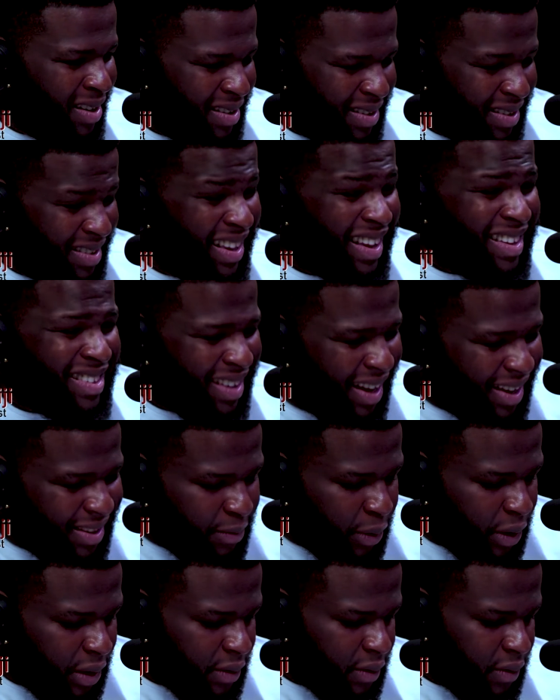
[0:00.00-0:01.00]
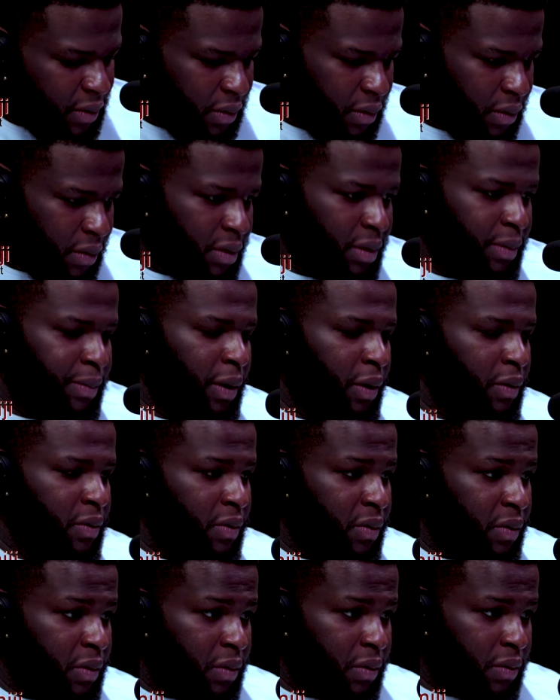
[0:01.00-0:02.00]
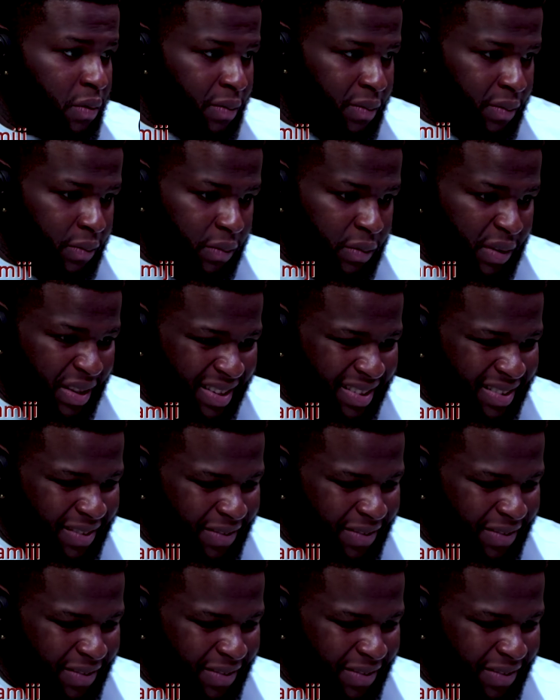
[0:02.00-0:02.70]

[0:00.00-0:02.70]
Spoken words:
His excitement about this